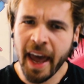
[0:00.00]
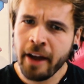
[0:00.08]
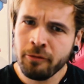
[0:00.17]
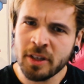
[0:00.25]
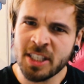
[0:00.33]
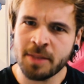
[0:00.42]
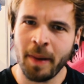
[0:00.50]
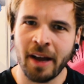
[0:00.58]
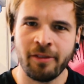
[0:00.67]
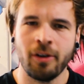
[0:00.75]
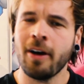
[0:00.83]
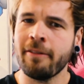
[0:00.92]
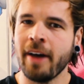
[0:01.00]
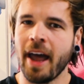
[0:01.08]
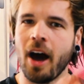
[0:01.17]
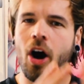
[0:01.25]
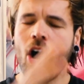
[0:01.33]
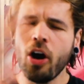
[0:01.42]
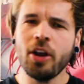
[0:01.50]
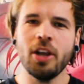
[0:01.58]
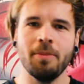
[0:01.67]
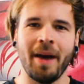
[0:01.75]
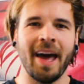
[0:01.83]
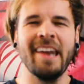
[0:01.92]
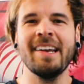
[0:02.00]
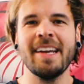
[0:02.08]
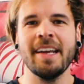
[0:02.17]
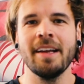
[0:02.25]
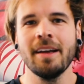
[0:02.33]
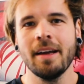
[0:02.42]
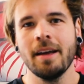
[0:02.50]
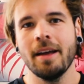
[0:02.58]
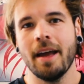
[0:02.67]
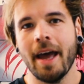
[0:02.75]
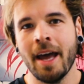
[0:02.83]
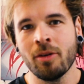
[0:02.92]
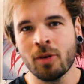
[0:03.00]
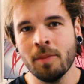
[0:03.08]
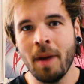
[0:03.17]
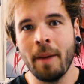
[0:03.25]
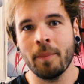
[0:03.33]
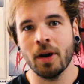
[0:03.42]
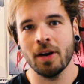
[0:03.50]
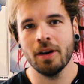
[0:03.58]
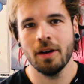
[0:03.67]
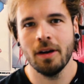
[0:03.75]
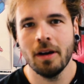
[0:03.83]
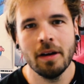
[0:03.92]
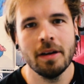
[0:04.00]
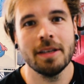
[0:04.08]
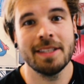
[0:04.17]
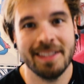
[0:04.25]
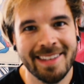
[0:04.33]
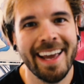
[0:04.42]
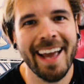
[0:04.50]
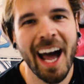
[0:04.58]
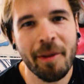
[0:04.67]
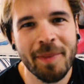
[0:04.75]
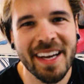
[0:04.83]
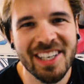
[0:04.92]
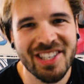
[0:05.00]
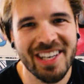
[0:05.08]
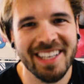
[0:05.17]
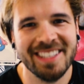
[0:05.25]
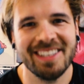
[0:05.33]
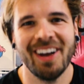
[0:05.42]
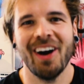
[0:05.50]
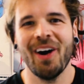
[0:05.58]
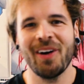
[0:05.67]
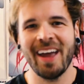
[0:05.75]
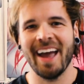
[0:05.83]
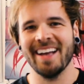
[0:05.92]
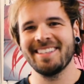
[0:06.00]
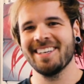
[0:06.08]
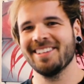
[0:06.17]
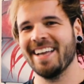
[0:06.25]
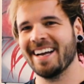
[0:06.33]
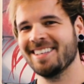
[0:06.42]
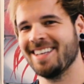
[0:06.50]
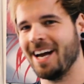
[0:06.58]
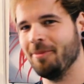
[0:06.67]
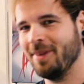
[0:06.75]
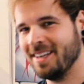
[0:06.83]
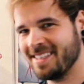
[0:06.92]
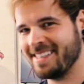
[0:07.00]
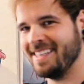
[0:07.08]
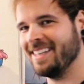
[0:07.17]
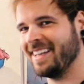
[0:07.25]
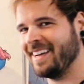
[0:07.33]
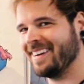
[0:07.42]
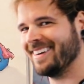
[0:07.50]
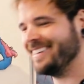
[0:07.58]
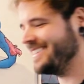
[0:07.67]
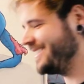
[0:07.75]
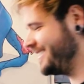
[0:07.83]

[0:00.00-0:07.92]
and respectful of all humanity. And remember, stay ambitious. Okay, till next time. See you later.